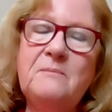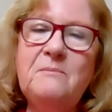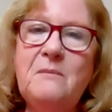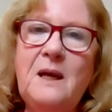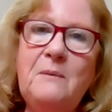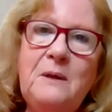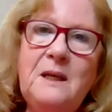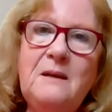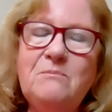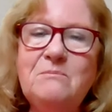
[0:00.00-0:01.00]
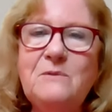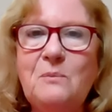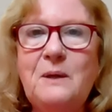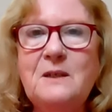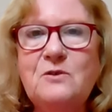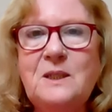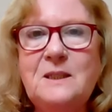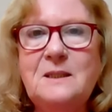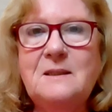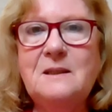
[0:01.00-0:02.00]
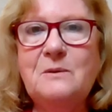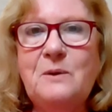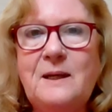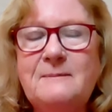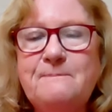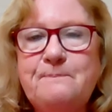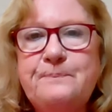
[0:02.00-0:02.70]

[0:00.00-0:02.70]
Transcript: maybe not being treated so well.